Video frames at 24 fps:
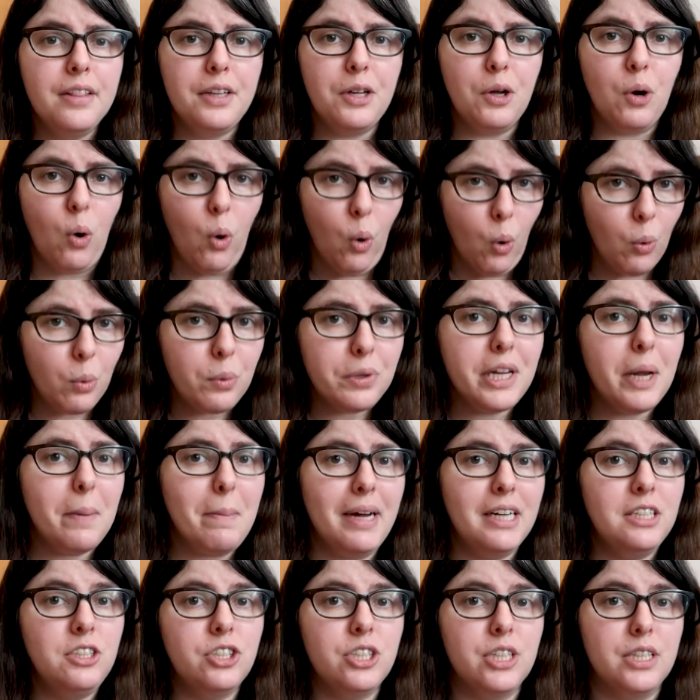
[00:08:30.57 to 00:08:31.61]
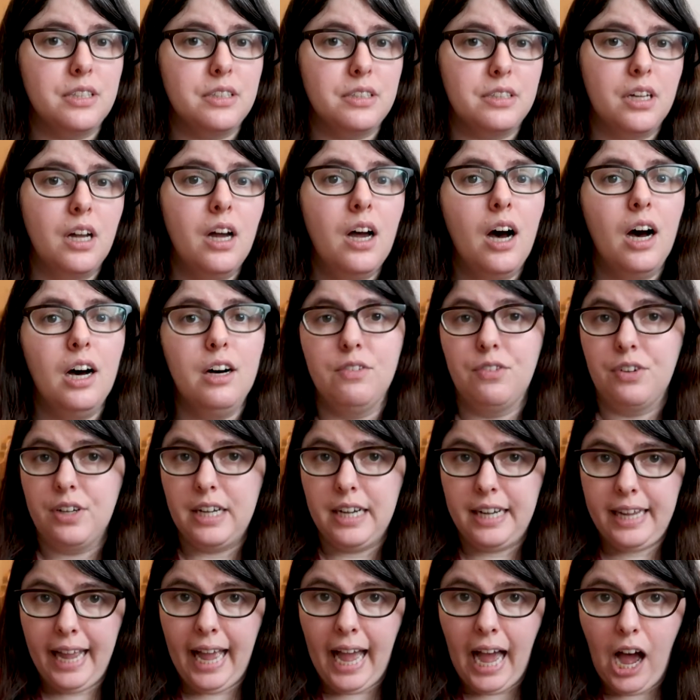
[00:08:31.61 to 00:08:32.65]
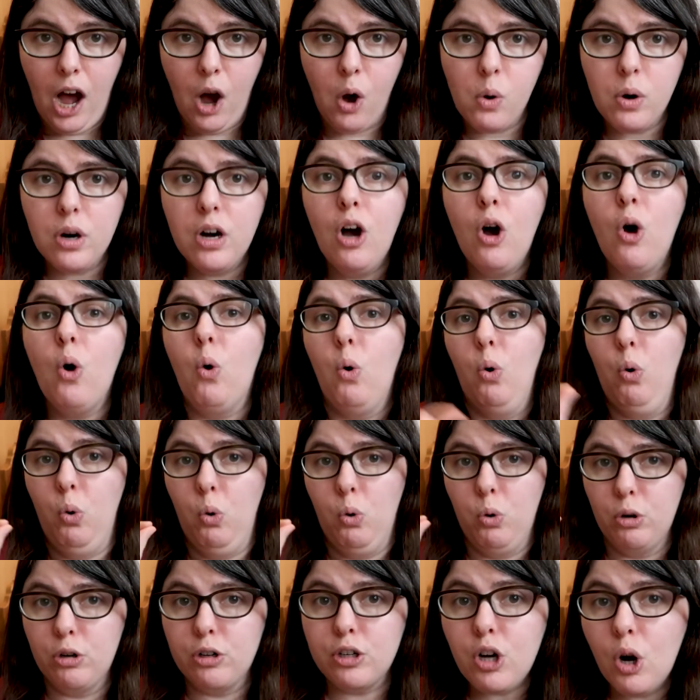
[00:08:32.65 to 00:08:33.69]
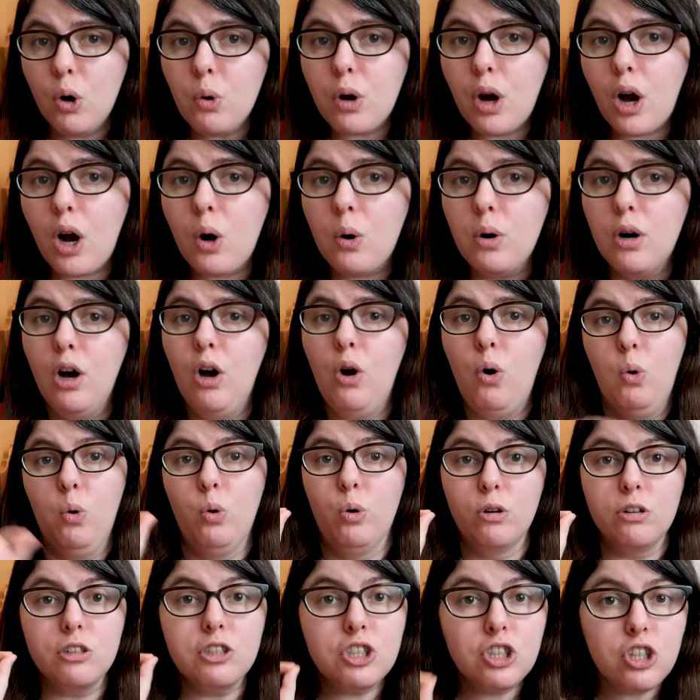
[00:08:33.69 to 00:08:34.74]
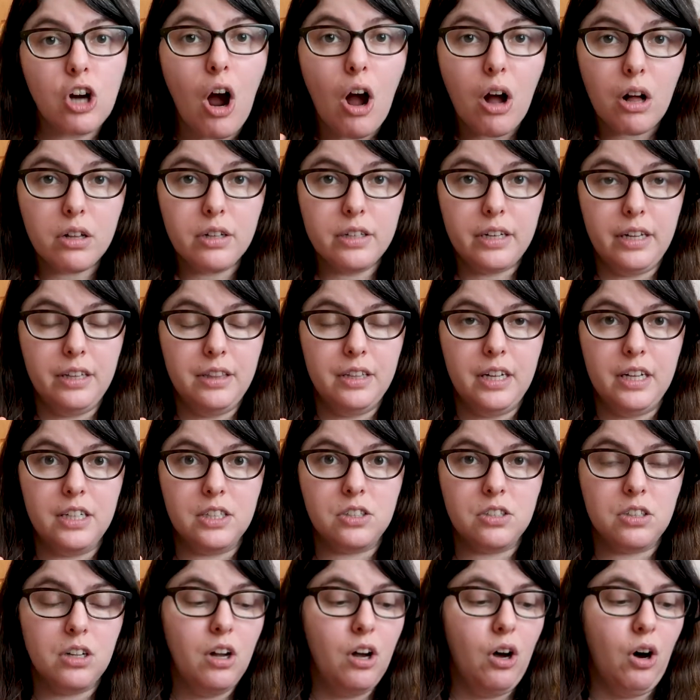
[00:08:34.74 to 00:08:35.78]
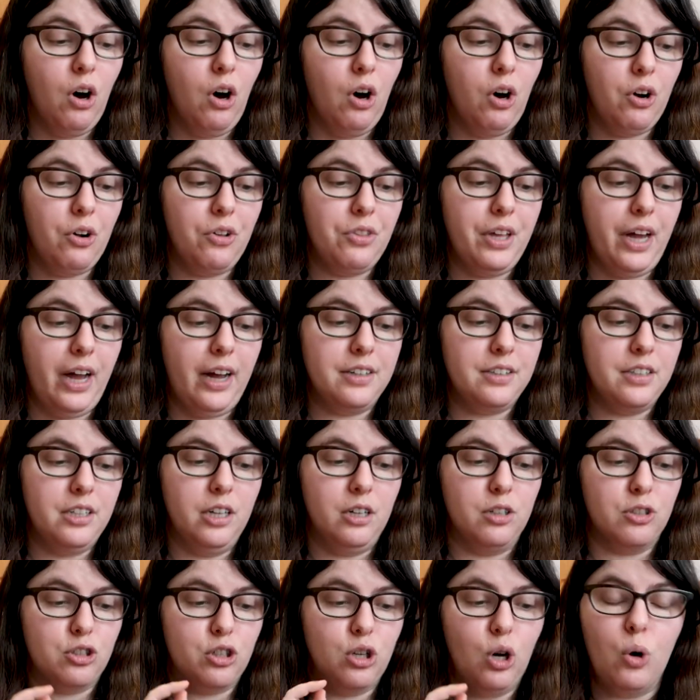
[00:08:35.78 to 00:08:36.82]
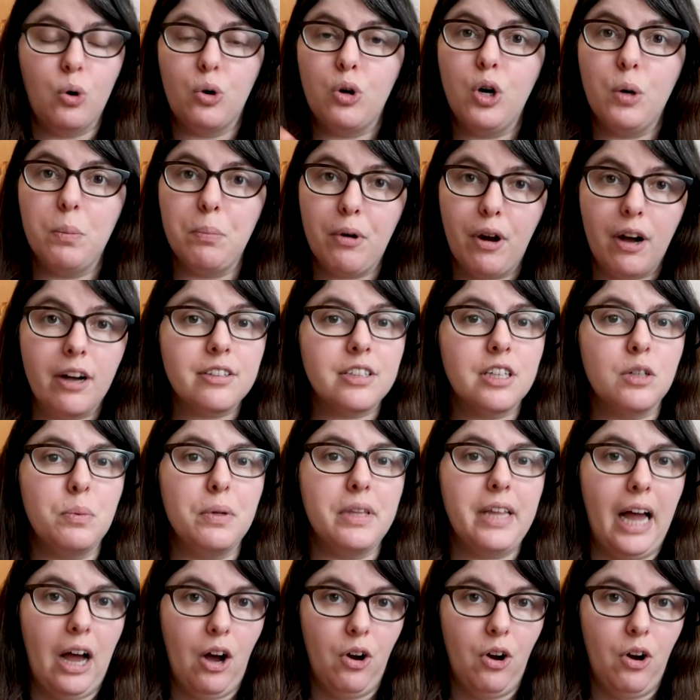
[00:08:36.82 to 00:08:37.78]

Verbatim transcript: The only mentions of cacao or cocoa or chocolate in this are that there's cocoa processed with